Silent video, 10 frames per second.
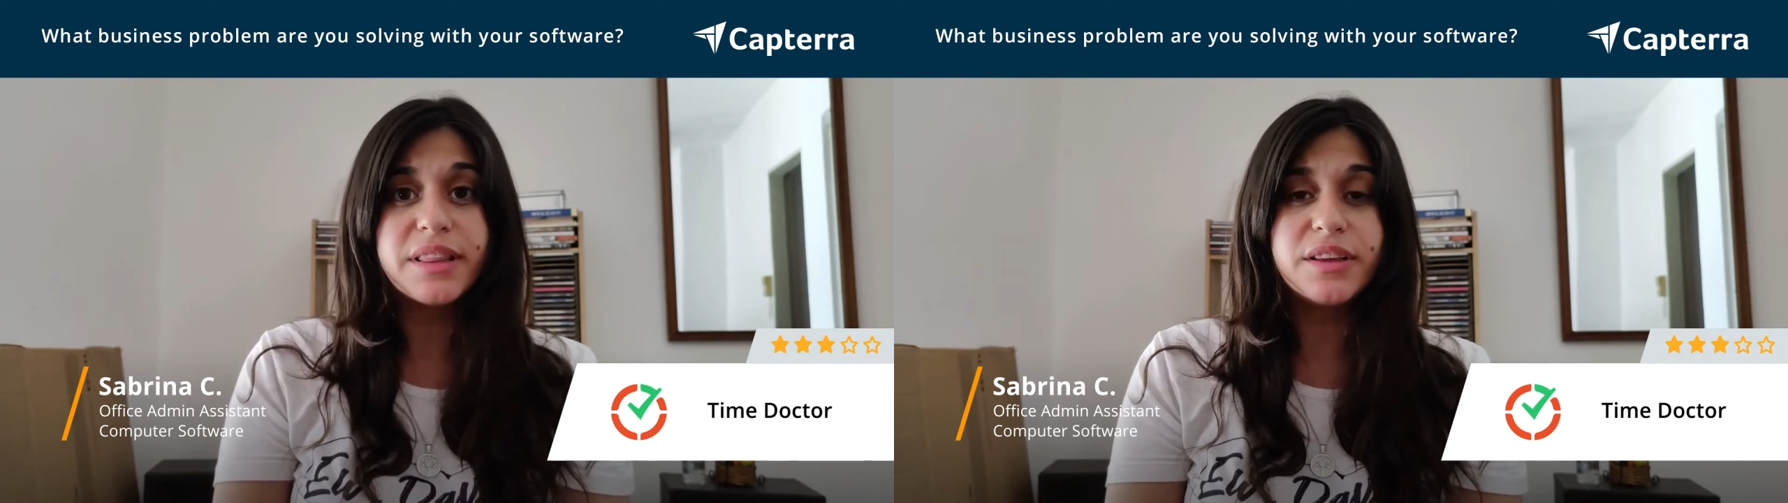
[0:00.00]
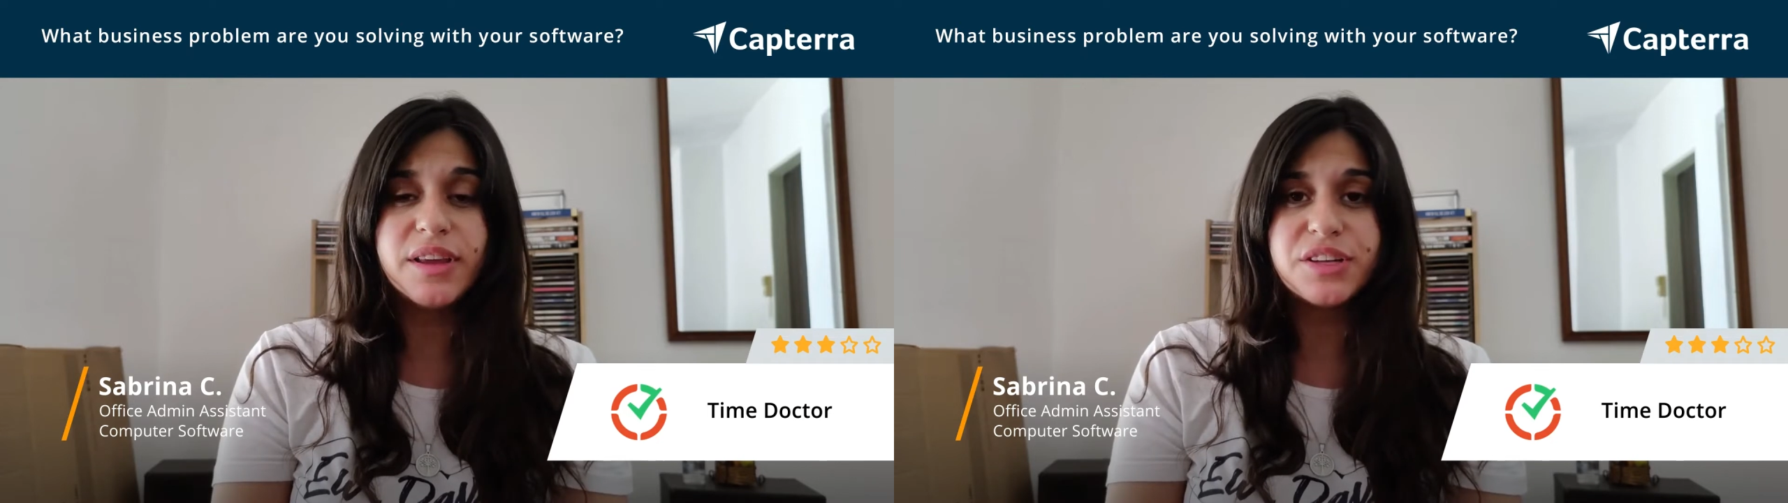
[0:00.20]

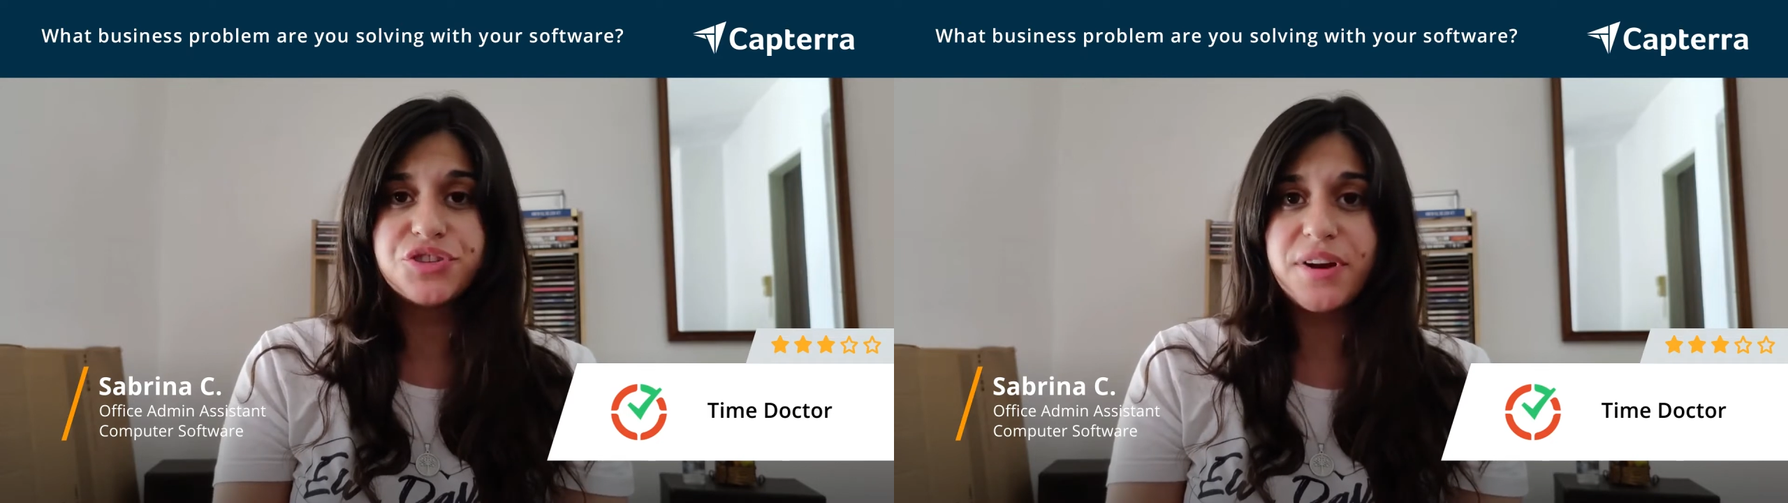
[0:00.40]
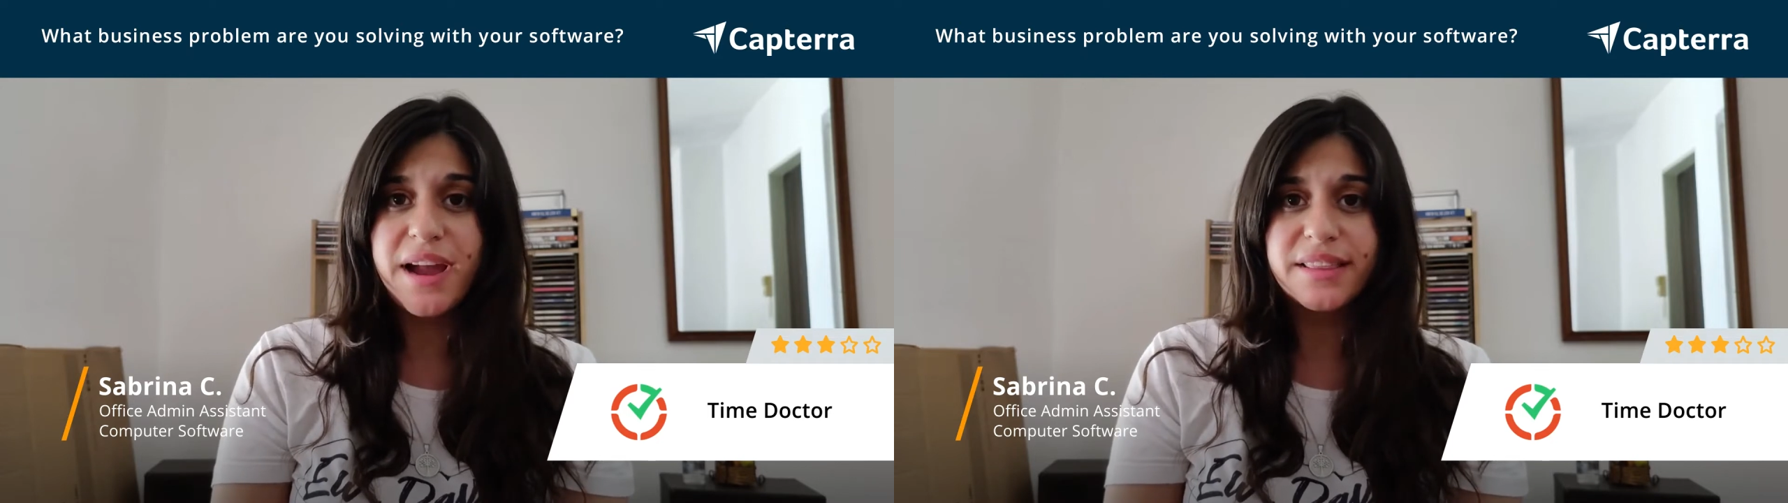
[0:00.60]
that you can
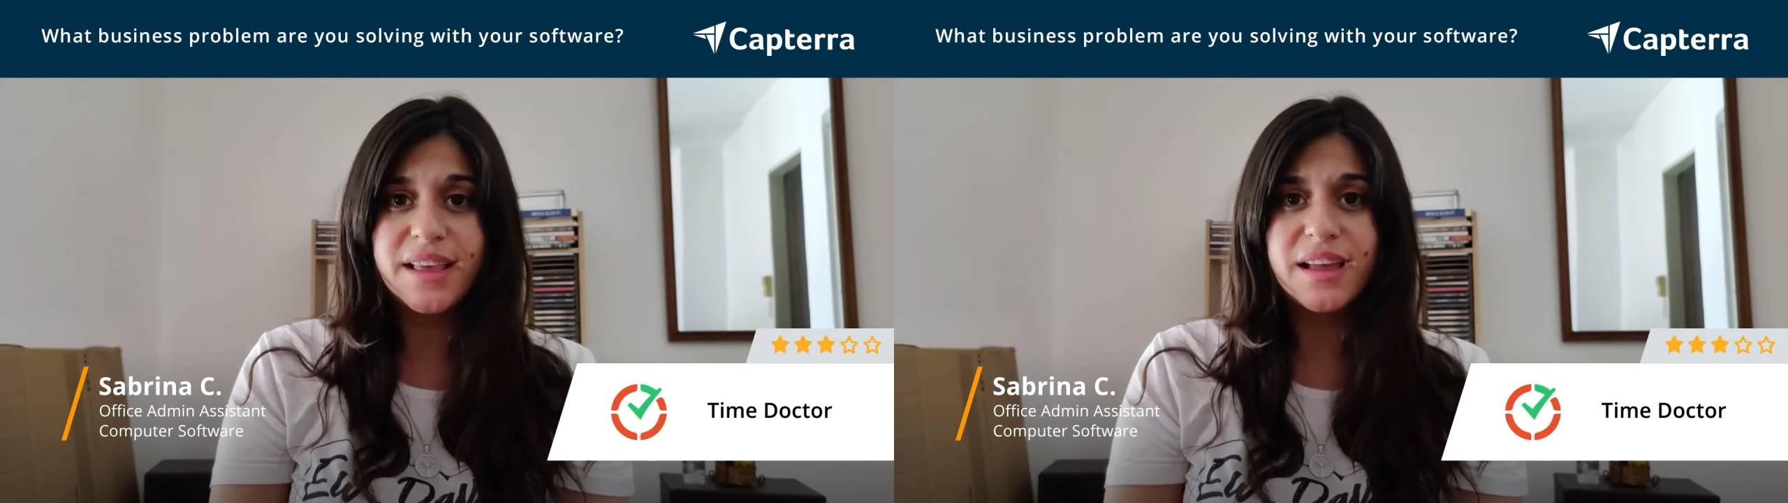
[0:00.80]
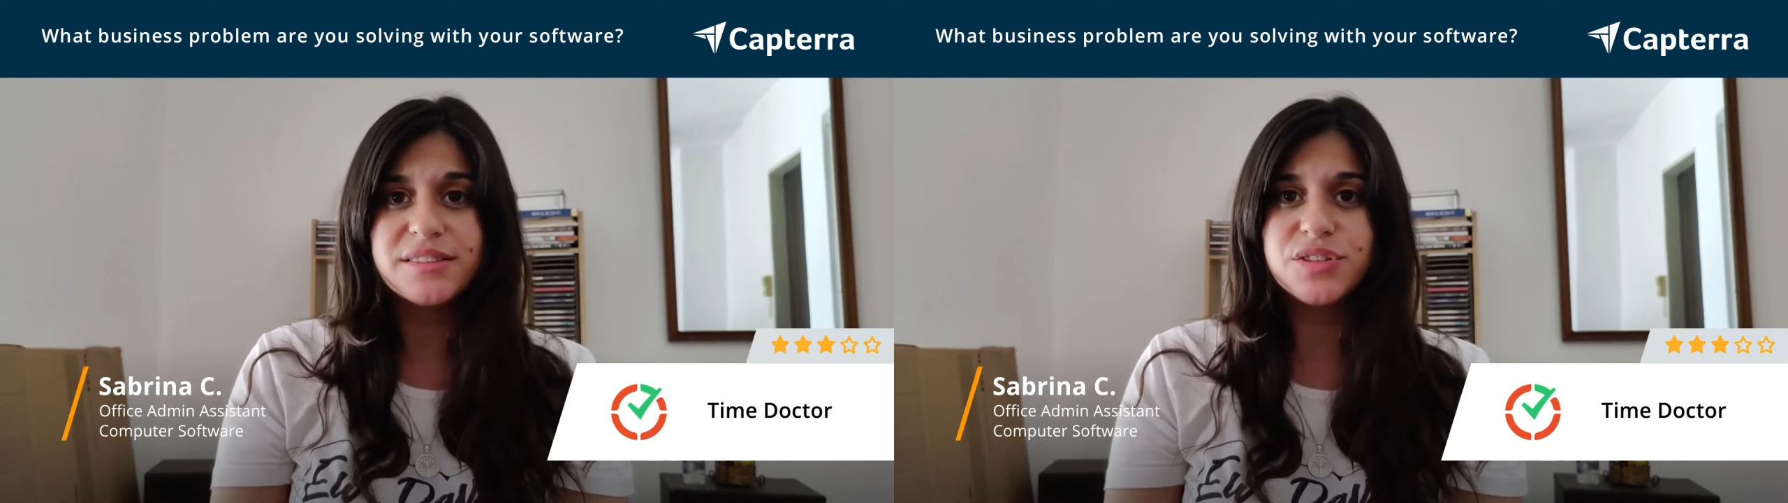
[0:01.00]
track
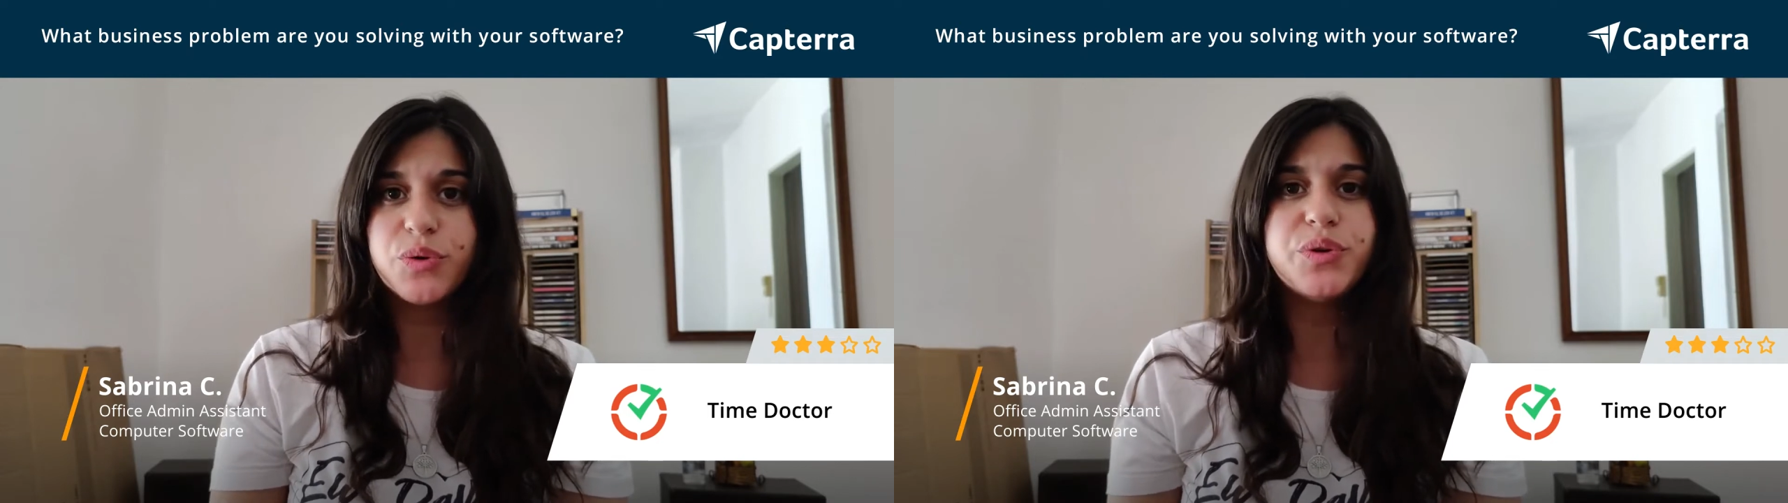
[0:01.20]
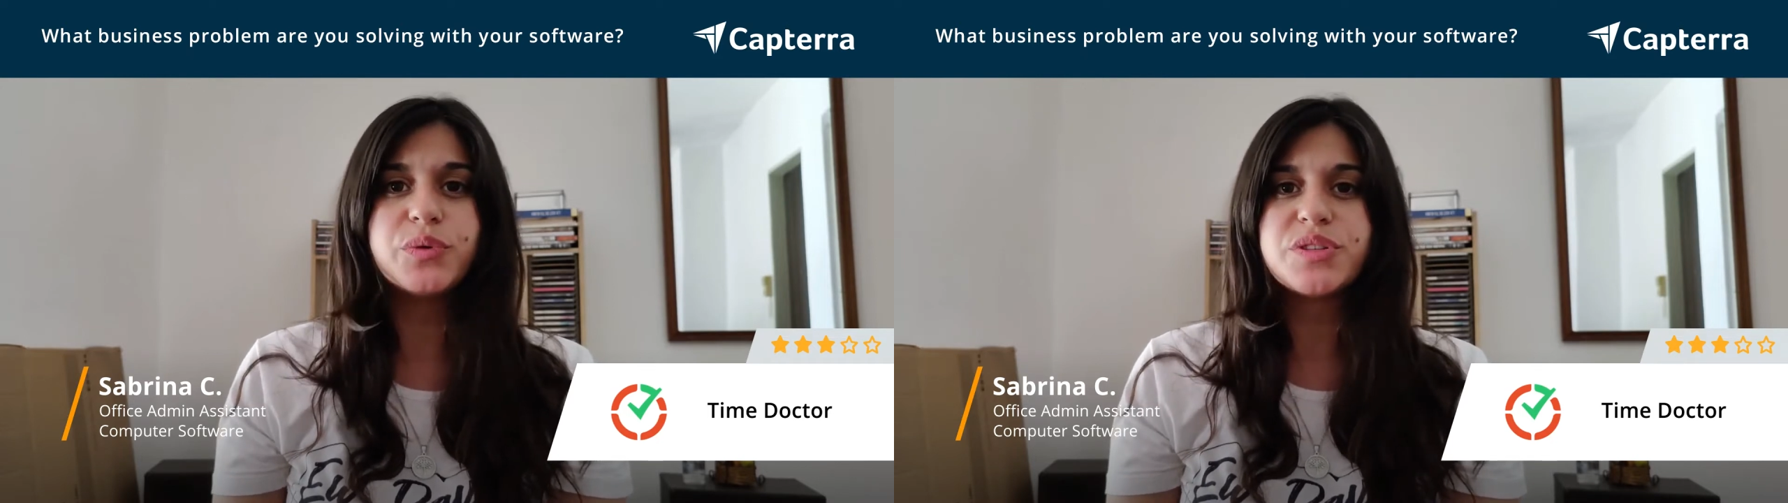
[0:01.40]
that so
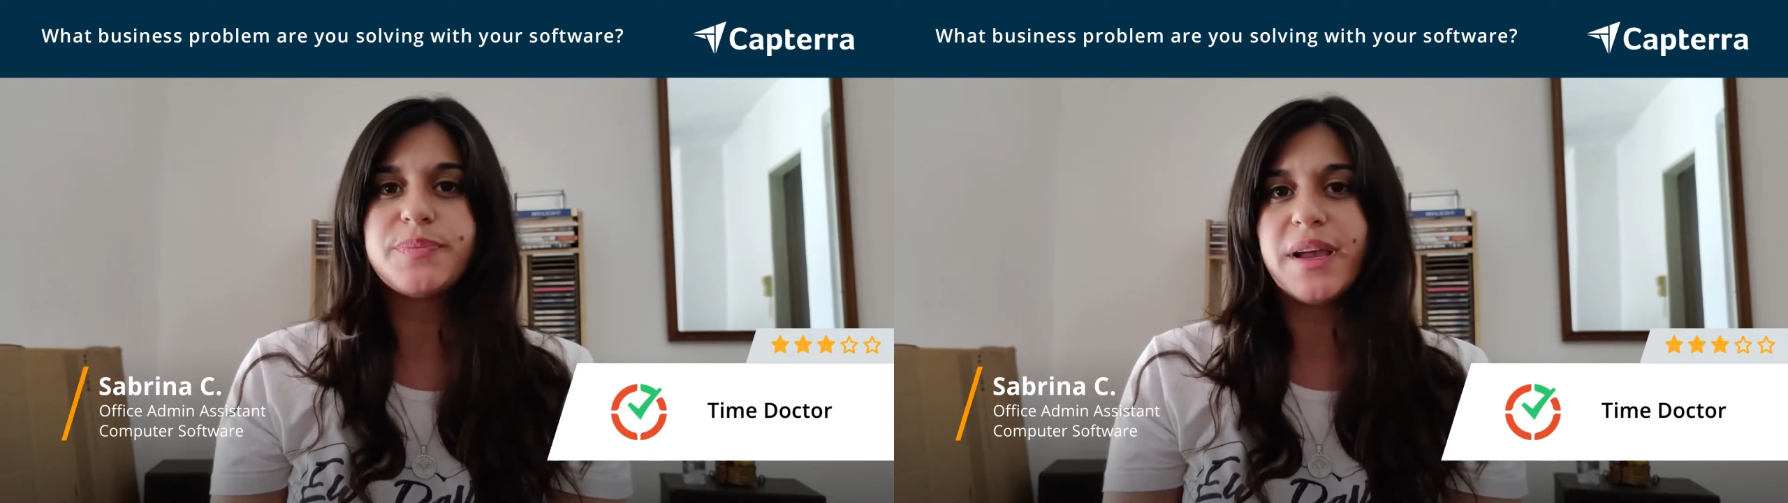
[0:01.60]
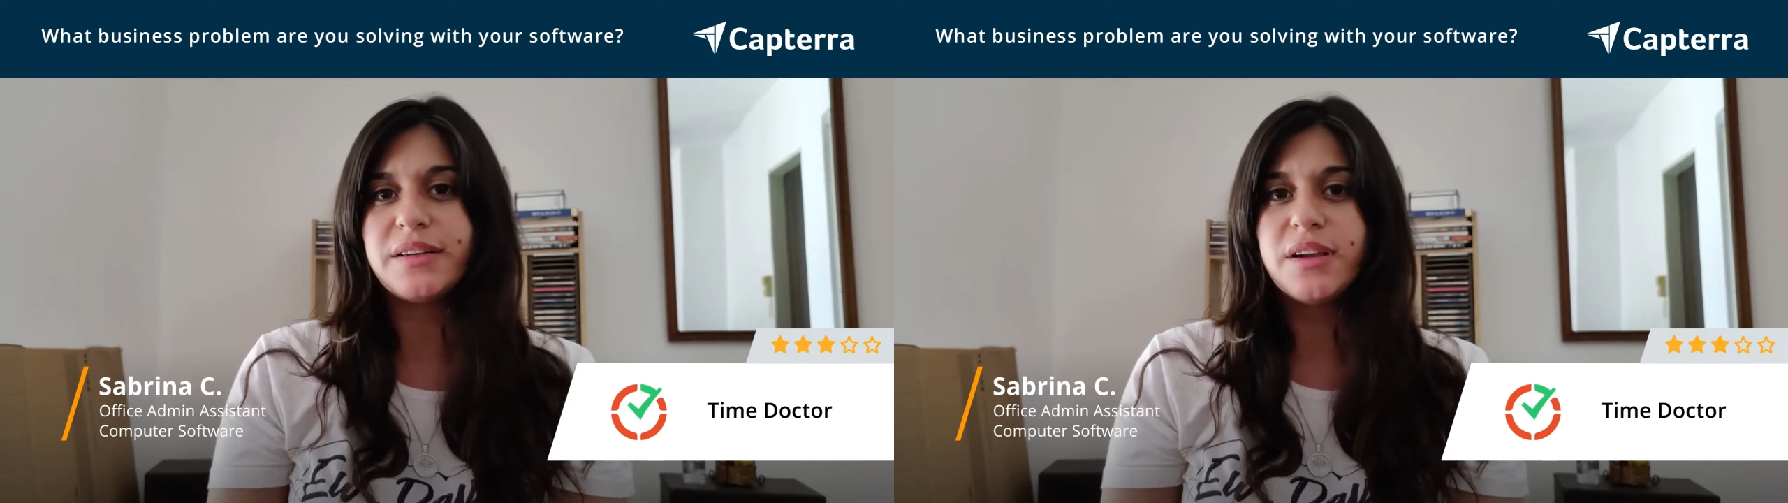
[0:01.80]
you don't
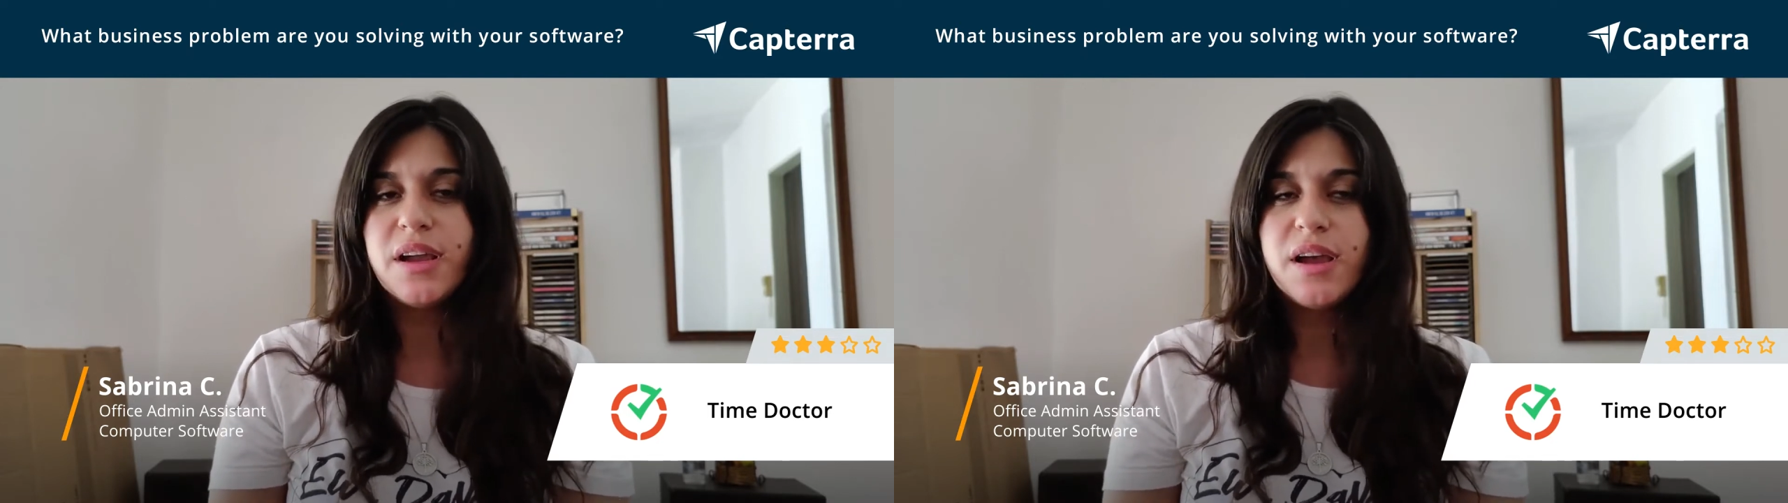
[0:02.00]
spend